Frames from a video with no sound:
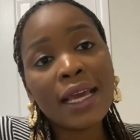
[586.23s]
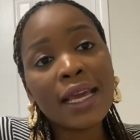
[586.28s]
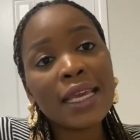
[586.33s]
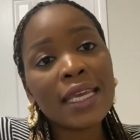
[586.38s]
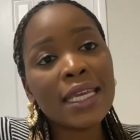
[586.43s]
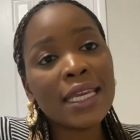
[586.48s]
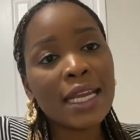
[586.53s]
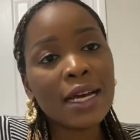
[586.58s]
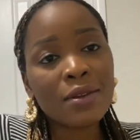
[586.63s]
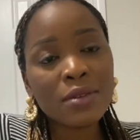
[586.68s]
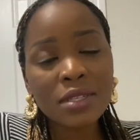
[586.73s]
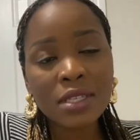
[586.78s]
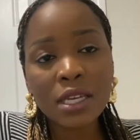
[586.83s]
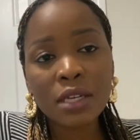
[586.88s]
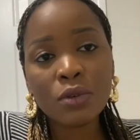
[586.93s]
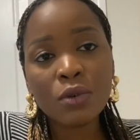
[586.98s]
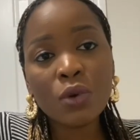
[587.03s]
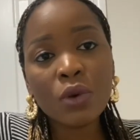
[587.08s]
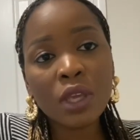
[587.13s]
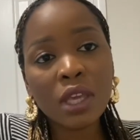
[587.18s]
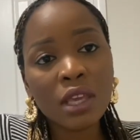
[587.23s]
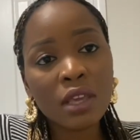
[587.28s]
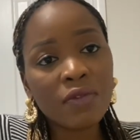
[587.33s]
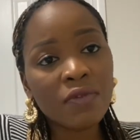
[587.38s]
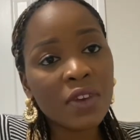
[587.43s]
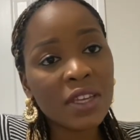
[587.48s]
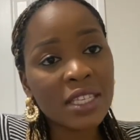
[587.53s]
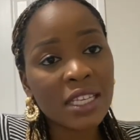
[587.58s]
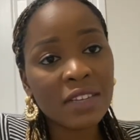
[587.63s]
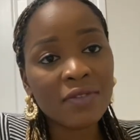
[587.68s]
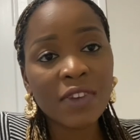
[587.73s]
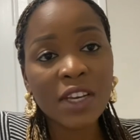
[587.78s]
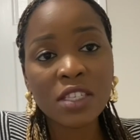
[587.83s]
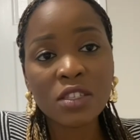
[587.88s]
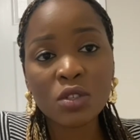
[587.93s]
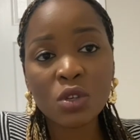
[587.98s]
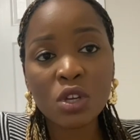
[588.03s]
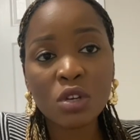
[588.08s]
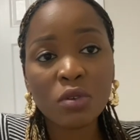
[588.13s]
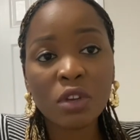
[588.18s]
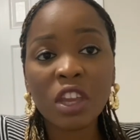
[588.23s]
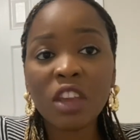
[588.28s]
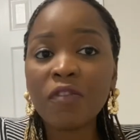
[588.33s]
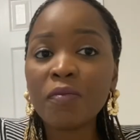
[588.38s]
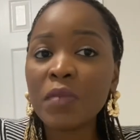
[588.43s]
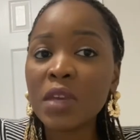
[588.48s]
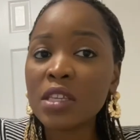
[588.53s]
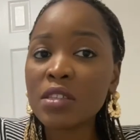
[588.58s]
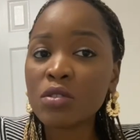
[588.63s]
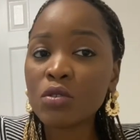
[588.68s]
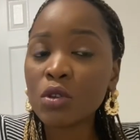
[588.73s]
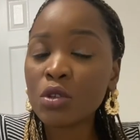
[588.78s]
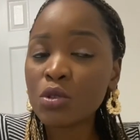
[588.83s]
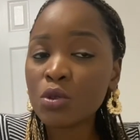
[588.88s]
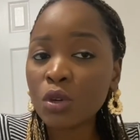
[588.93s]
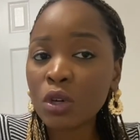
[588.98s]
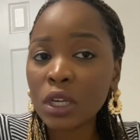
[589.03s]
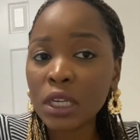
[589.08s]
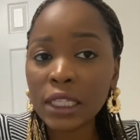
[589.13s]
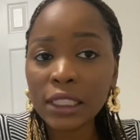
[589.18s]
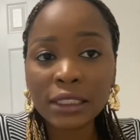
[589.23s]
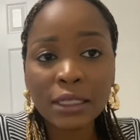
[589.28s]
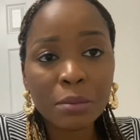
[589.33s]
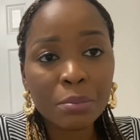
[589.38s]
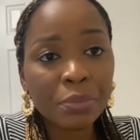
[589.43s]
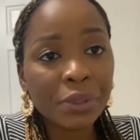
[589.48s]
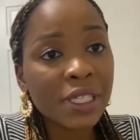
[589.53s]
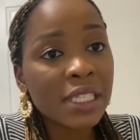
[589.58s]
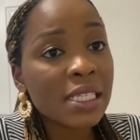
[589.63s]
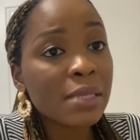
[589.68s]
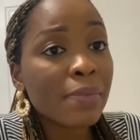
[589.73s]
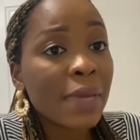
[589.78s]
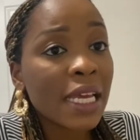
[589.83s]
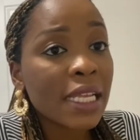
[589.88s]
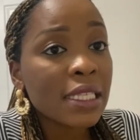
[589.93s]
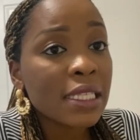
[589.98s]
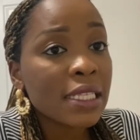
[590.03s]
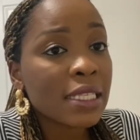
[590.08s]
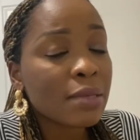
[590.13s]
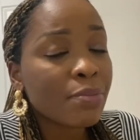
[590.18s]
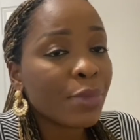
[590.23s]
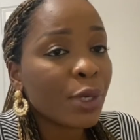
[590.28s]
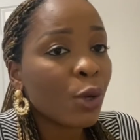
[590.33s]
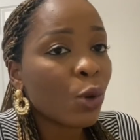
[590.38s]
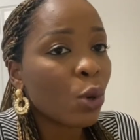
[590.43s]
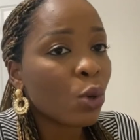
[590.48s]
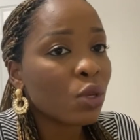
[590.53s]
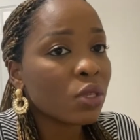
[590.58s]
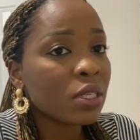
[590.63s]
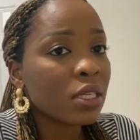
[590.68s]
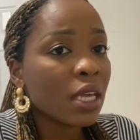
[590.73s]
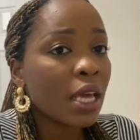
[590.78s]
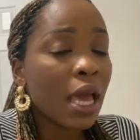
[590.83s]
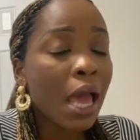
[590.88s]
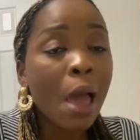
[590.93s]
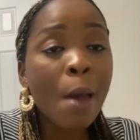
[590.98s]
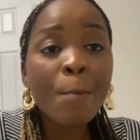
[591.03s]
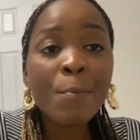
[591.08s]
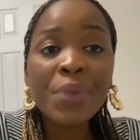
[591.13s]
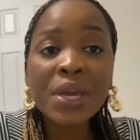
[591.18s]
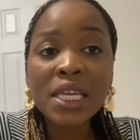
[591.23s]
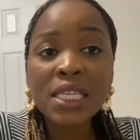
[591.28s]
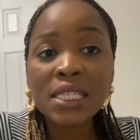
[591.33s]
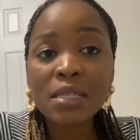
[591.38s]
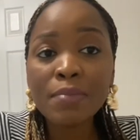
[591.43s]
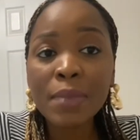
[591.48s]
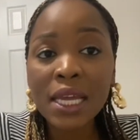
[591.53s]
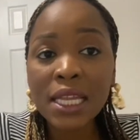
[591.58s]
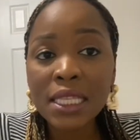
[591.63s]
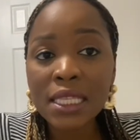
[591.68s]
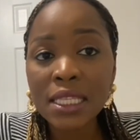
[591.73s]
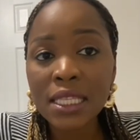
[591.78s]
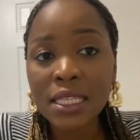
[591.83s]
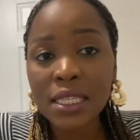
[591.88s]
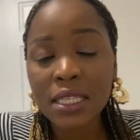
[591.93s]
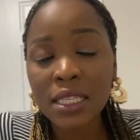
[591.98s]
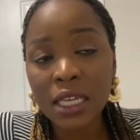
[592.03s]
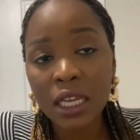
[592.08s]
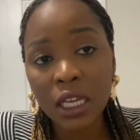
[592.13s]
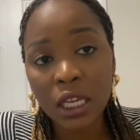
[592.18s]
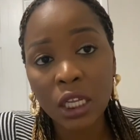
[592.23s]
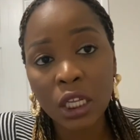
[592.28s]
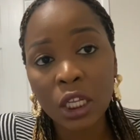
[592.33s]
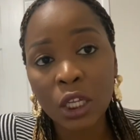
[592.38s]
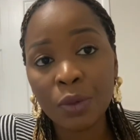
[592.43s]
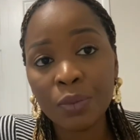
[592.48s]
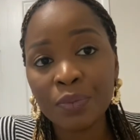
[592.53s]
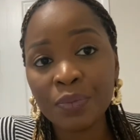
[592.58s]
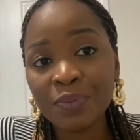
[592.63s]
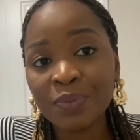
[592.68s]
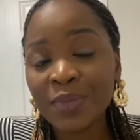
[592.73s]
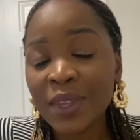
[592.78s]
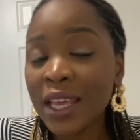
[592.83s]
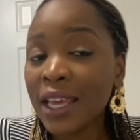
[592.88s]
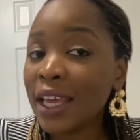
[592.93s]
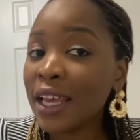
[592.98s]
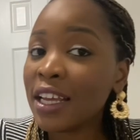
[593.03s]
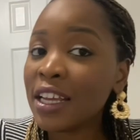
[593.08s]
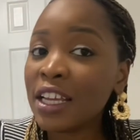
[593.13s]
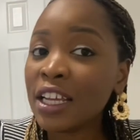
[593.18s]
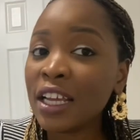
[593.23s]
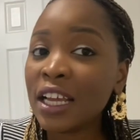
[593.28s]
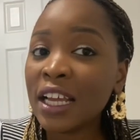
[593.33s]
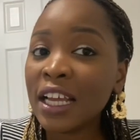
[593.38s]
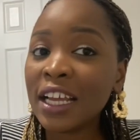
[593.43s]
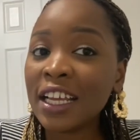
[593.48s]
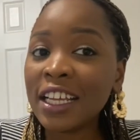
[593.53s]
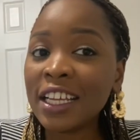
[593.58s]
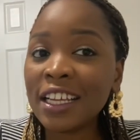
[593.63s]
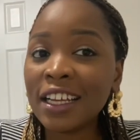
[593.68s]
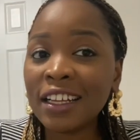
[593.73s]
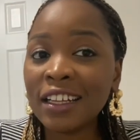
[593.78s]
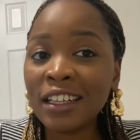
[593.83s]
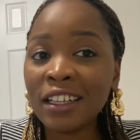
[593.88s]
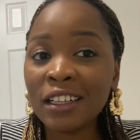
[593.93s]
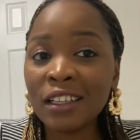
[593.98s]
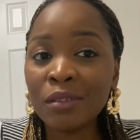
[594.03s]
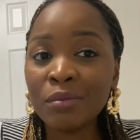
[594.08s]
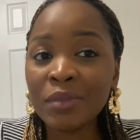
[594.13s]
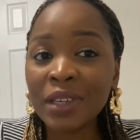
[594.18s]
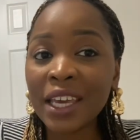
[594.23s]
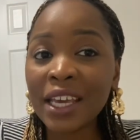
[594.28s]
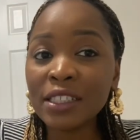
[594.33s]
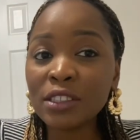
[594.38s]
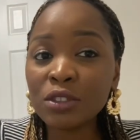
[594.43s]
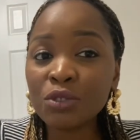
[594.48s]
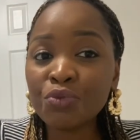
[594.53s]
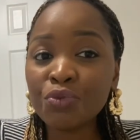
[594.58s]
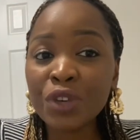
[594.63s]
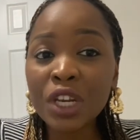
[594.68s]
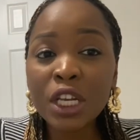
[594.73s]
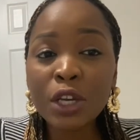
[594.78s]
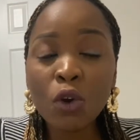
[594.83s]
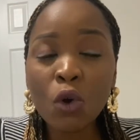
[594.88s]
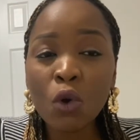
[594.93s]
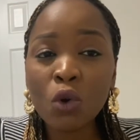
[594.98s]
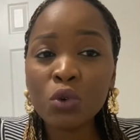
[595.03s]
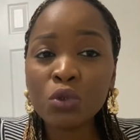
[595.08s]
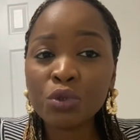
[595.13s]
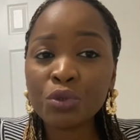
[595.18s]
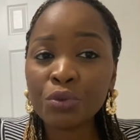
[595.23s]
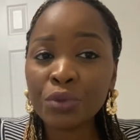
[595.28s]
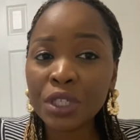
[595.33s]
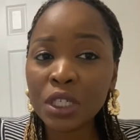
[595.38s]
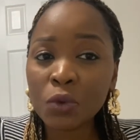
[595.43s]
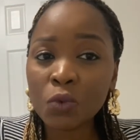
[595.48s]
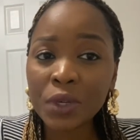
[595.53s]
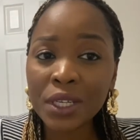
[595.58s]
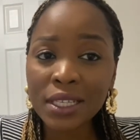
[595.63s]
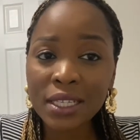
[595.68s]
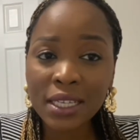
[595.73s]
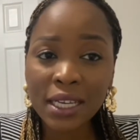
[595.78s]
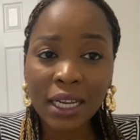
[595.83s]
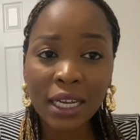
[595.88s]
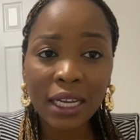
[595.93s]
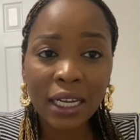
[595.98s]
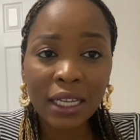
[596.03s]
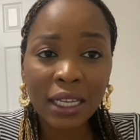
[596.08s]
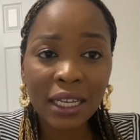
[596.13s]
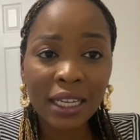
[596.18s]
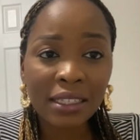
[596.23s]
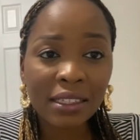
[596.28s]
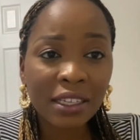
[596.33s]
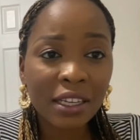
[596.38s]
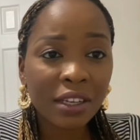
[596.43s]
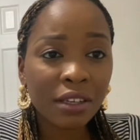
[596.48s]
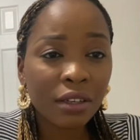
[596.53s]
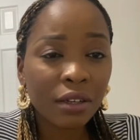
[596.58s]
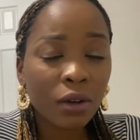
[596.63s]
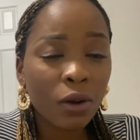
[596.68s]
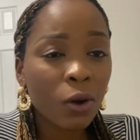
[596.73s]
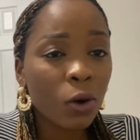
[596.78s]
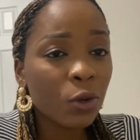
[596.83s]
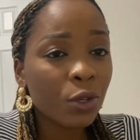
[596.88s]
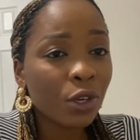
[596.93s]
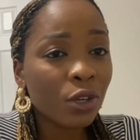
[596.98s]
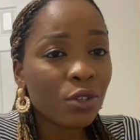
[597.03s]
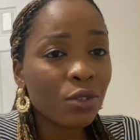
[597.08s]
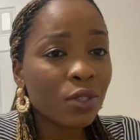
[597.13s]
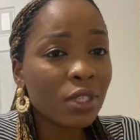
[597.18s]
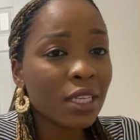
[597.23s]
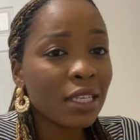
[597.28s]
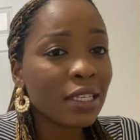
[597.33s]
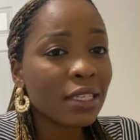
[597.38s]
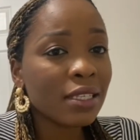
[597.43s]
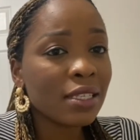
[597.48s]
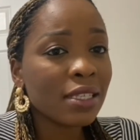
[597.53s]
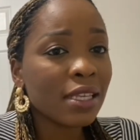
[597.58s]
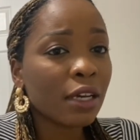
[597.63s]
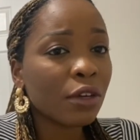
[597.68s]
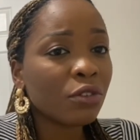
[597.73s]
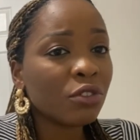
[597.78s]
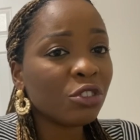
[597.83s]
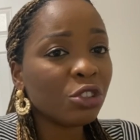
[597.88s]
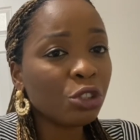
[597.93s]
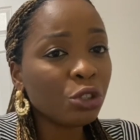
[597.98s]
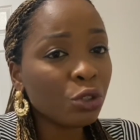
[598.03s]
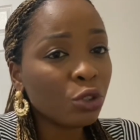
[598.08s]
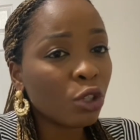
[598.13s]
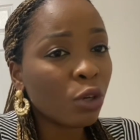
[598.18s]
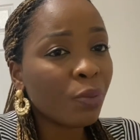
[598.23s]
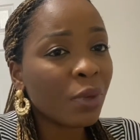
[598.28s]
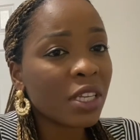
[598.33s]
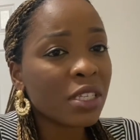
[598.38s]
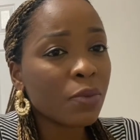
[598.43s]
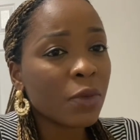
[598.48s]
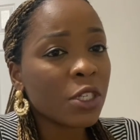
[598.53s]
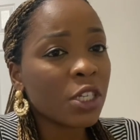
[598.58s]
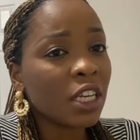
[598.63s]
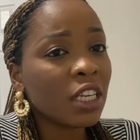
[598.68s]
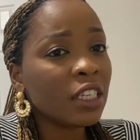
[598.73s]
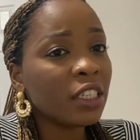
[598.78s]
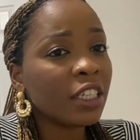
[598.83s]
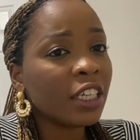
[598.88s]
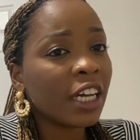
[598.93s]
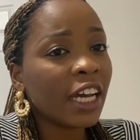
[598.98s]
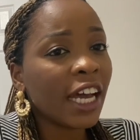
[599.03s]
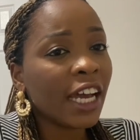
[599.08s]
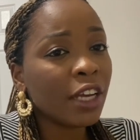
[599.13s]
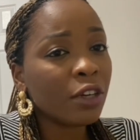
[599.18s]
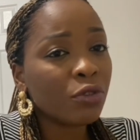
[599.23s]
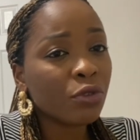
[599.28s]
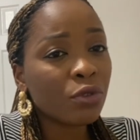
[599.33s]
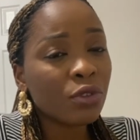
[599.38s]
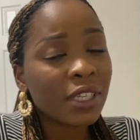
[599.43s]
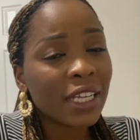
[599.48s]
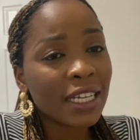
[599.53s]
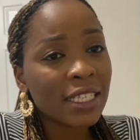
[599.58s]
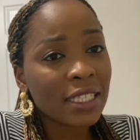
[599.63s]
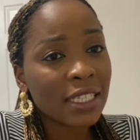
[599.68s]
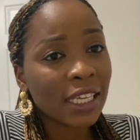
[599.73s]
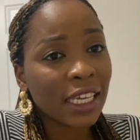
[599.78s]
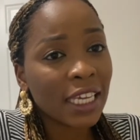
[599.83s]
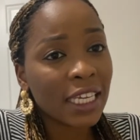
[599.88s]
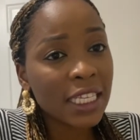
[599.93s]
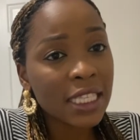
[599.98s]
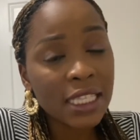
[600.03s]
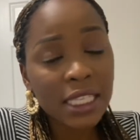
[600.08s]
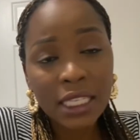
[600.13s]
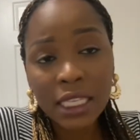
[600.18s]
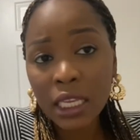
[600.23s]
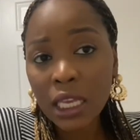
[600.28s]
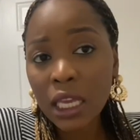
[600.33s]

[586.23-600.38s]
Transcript: he now said okay first advice he's going to give me is not to collect a basement because basements um um, gets really cold during the winter and then all your utilities are going to shoot up especially the hydro that's the heat